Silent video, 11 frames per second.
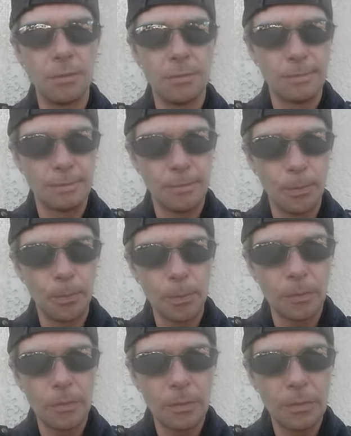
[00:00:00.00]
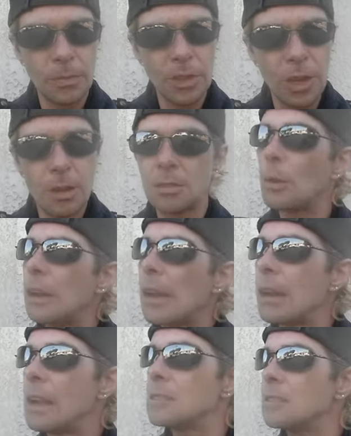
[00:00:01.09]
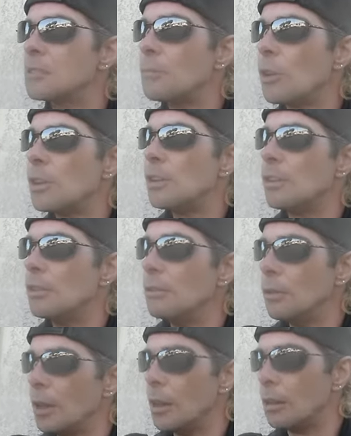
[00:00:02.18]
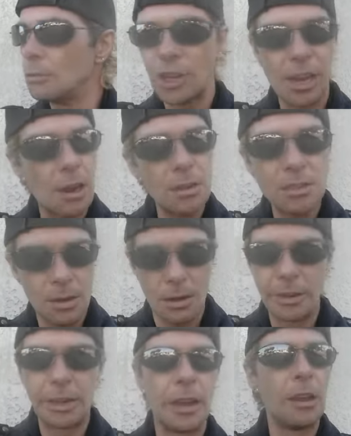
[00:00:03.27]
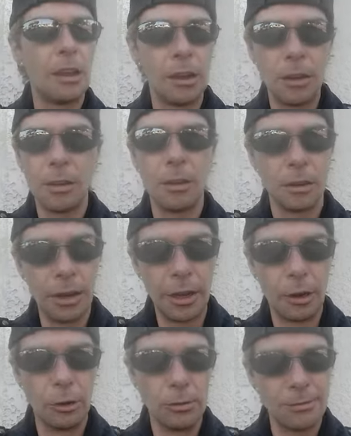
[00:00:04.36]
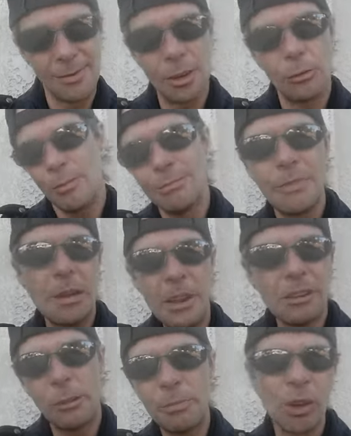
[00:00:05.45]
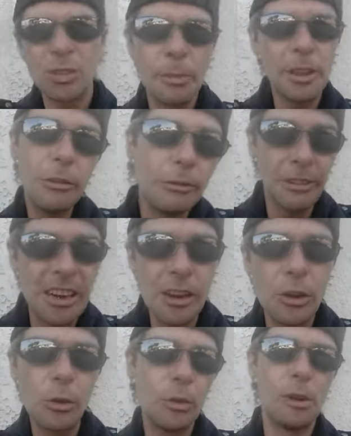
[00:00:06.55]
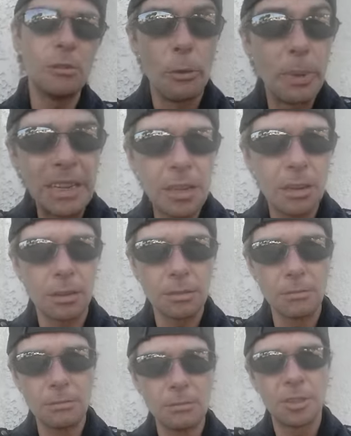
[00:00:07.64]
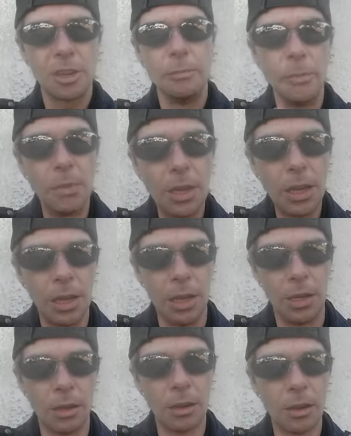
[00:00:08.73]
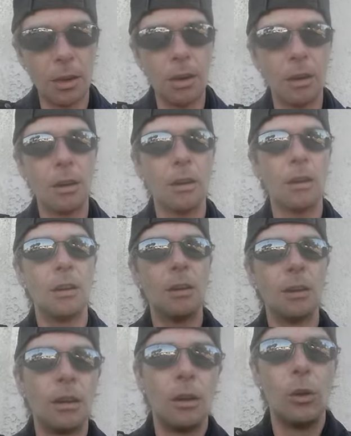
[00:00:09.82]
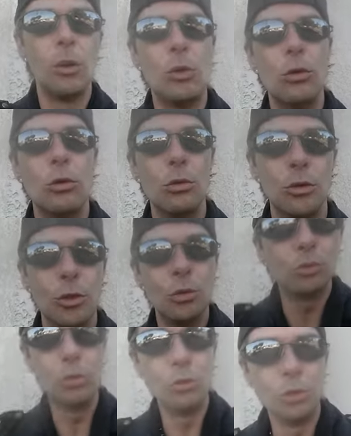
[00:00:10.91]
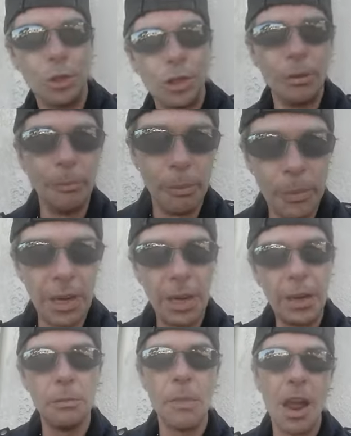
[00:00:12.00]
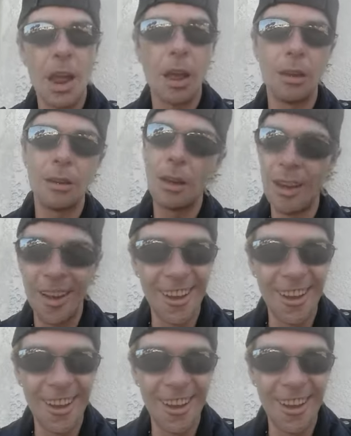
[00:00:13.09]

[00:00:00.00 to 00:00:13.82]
it. So I got asked this morning to, you know, check out his song again. And, you know, maybe I'll post up a little review. You know, no big deal. To me. Oh, dude. To me, man.